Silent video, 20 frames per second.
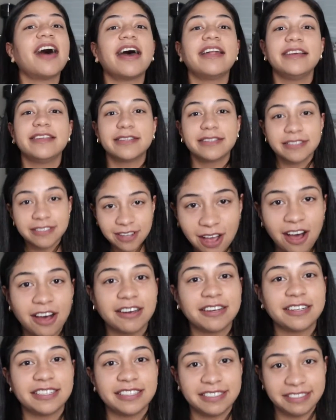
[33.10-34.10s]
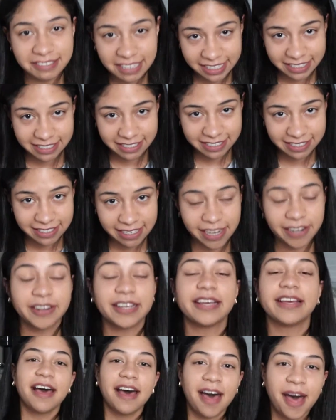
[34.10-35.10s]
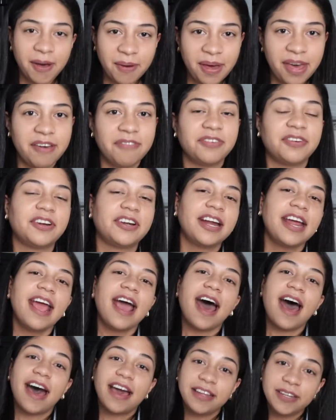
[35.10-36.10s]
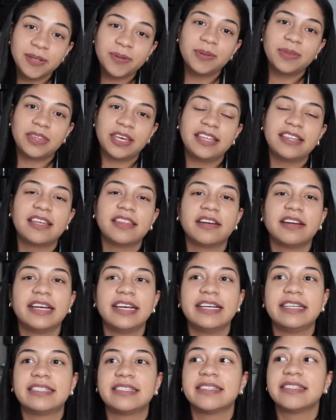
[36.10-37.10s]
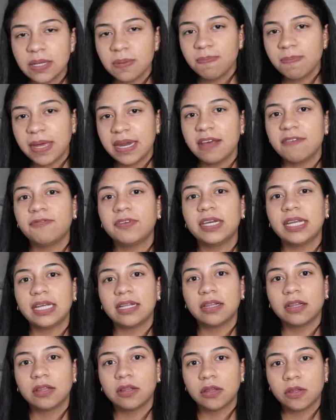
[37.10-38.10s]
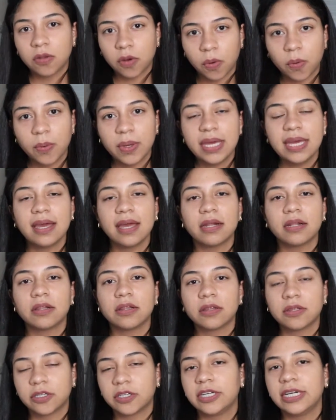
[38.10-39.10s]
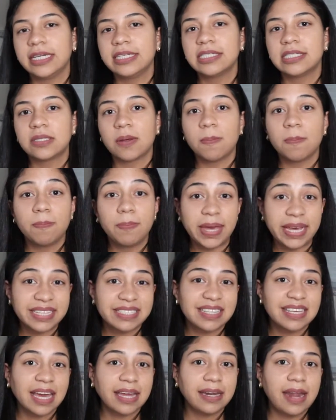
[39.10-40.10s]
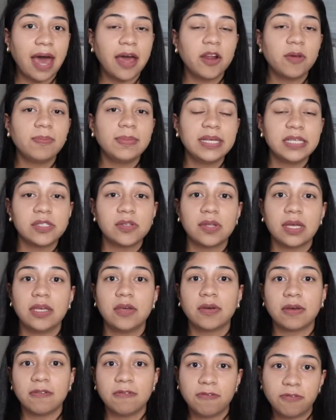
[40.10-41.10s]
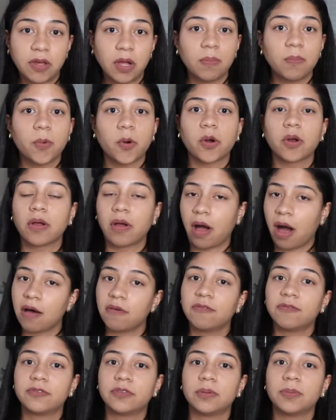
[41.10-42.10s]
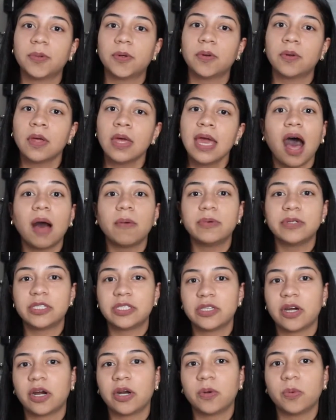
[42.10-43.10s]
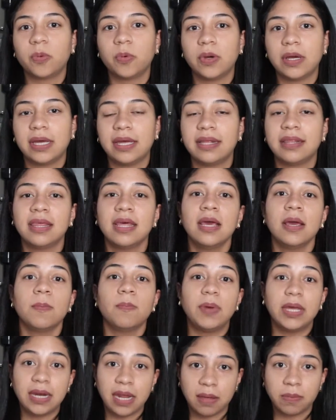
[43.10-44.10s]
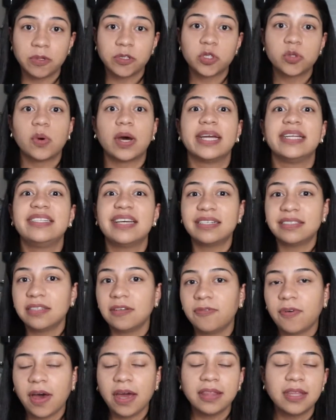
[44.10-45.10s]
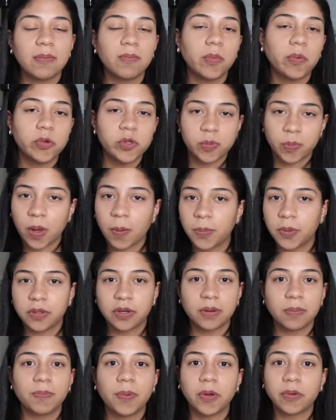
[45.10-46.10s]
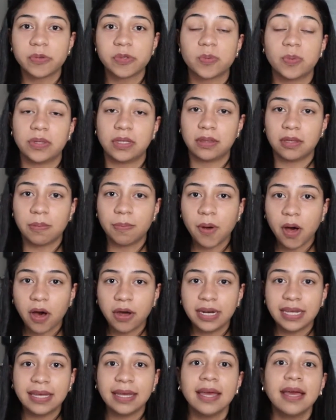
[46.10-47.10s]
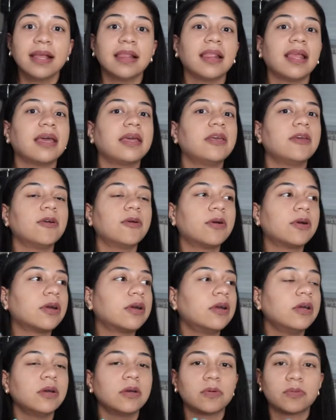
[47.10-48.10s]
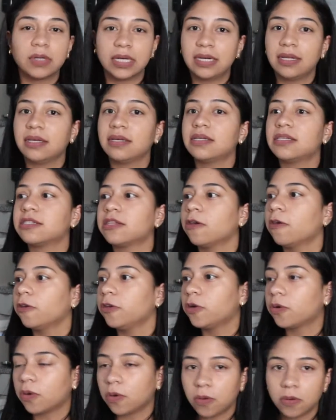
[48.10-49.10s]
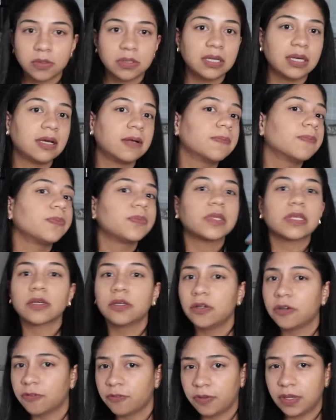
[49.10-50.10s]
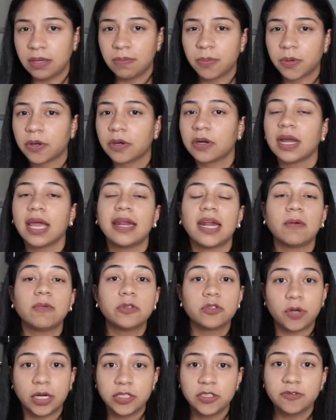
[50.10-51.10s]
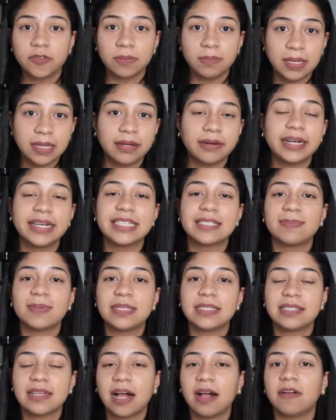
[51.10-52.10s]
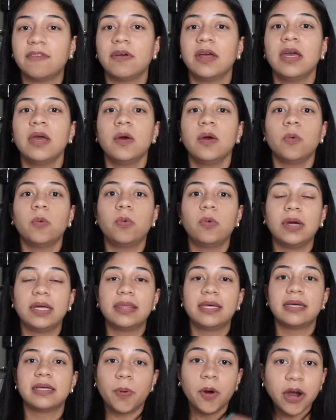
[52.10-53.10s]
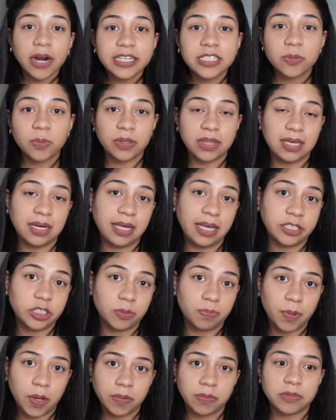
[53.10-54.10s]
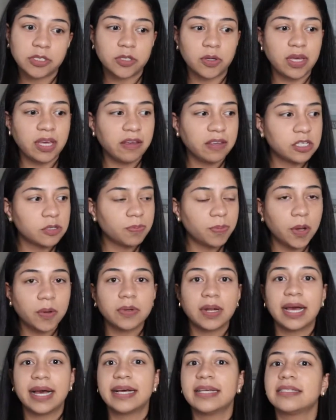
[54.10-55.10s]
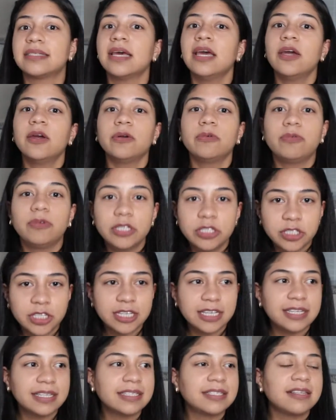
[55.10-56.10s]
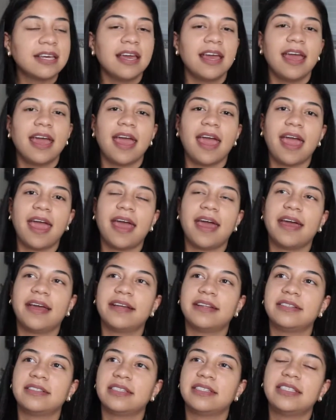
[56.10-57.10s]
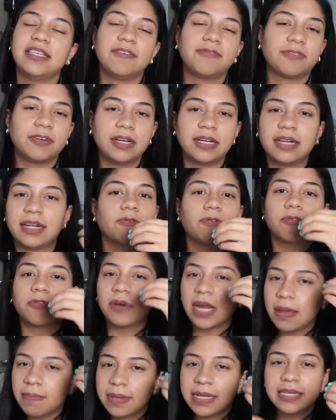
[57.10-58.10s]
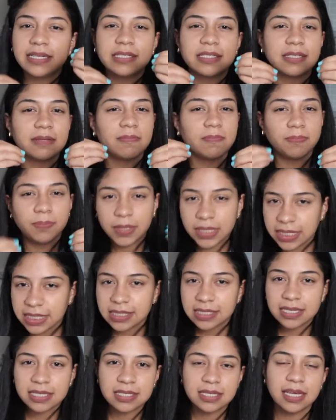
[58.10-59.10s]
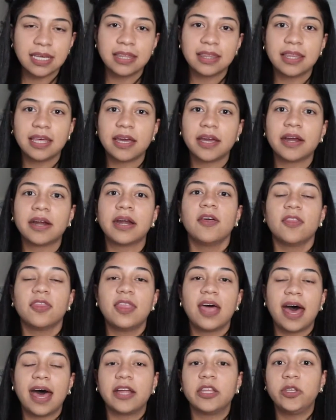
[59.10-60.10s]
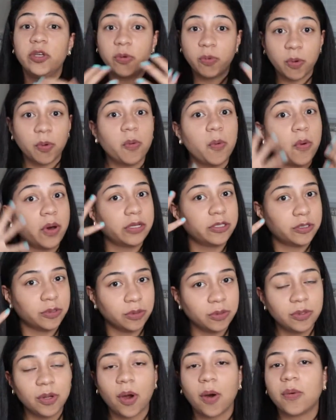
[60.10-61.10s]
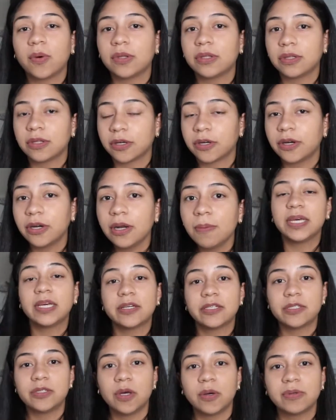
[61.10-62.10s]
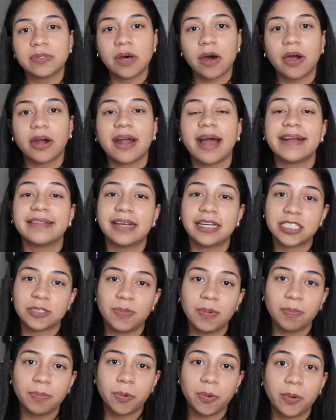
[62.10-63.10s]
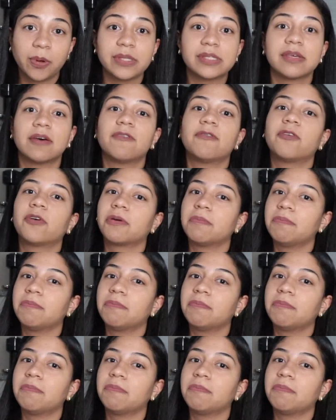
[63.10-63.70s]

that is not necessary. However, I do think that there is some benefit in knowing and learning some basic anatomy so that you can feel more comfortable. I would start with being able to identify the most popular bones within the body, like your radius, your ulna, your femur, and I will try to familiarize myself with parts within each bone. So each bone has ridges and different foramens and pieces in there that you will want to know and learn because those are attachment points for